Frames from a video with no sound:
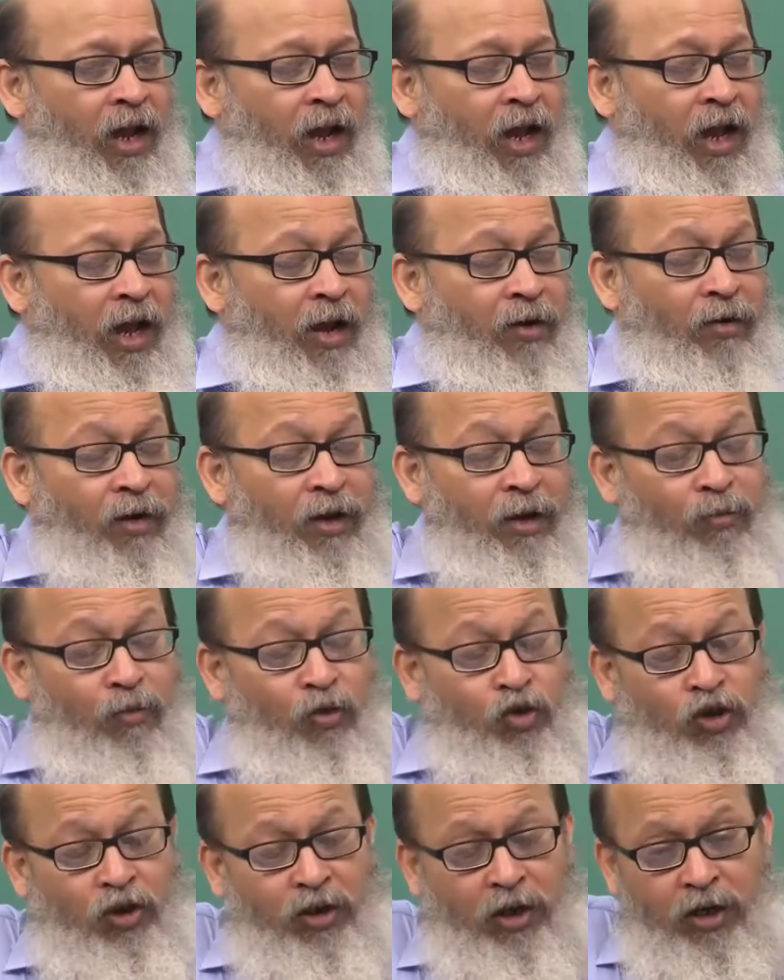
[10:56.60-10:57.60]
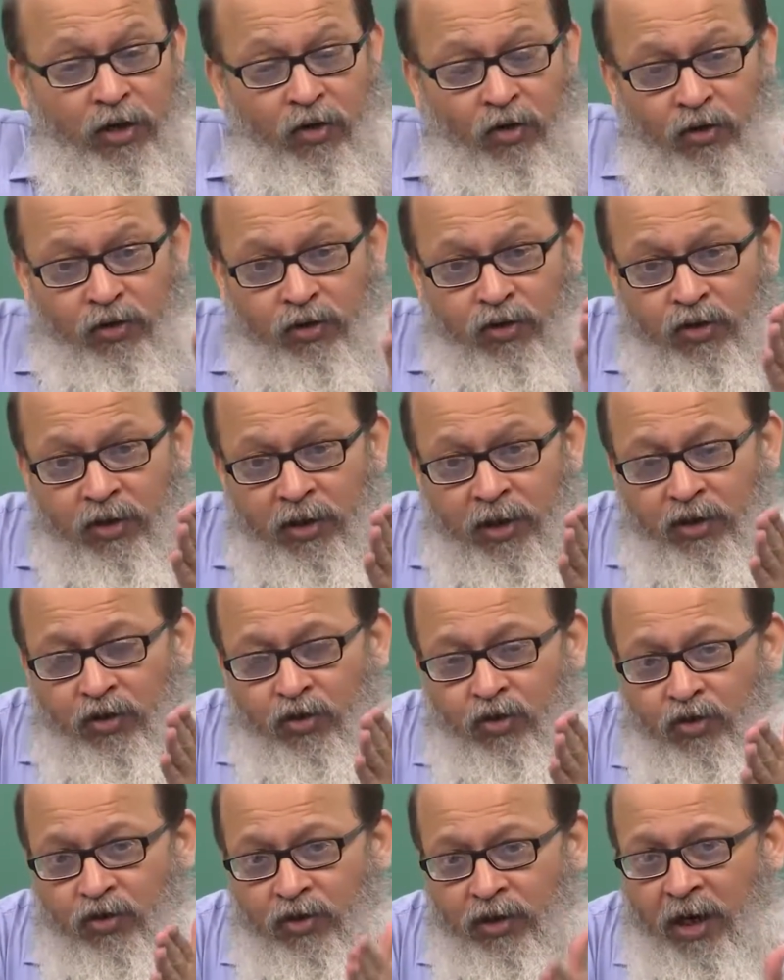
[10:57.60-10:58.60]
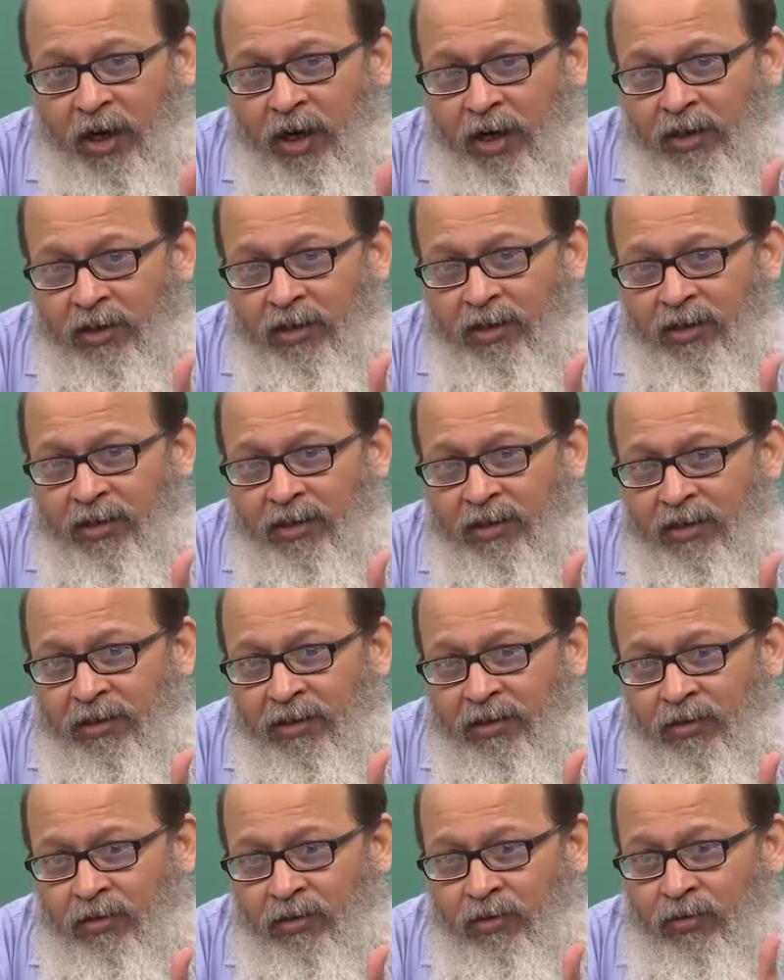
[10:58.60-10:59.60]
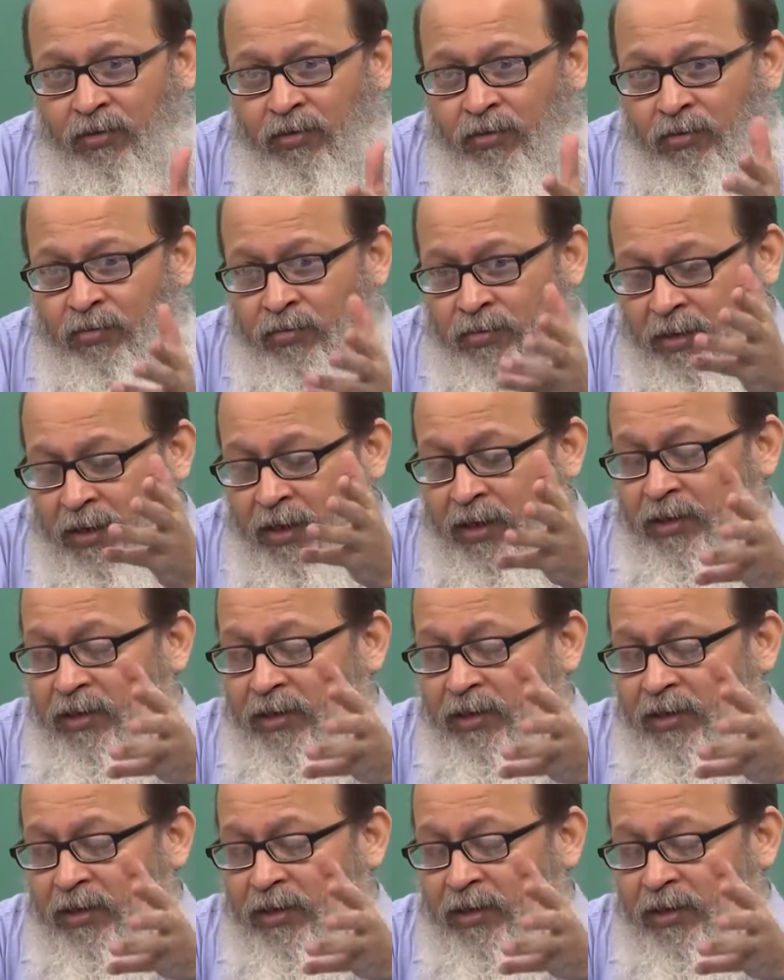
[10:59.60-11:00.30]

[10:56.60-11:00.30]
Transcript: and emotionally also they are so charged to take